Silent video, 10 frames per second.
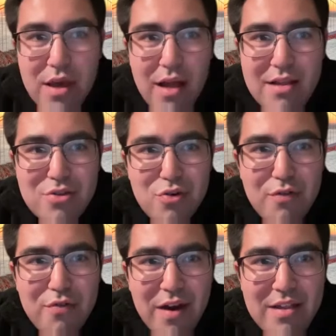a he got into a
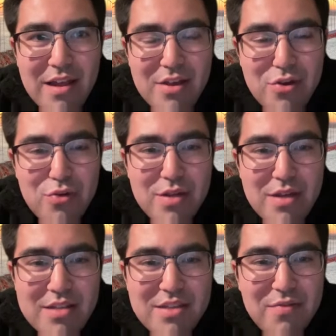recently. fight at a
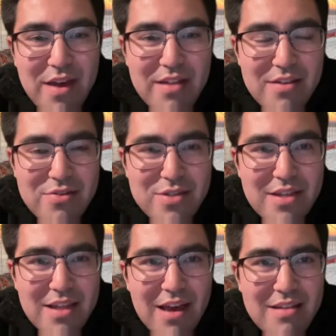UTS event, did you
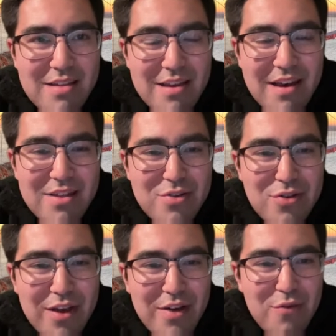see that? He got into
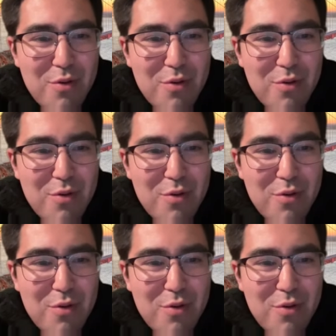no a,